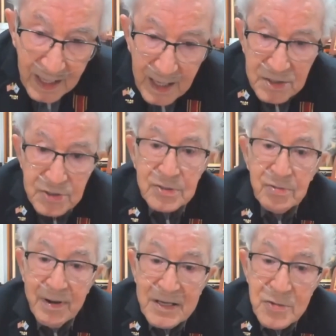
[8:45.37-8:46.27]
I
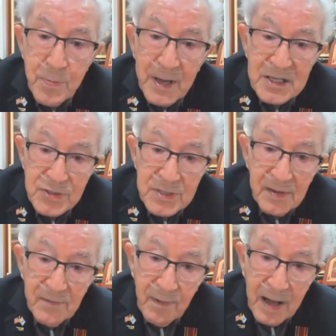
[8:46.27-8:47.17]
stretch
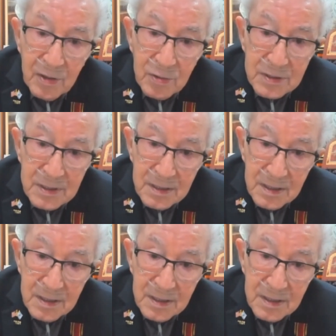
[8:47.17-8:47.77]
myself out.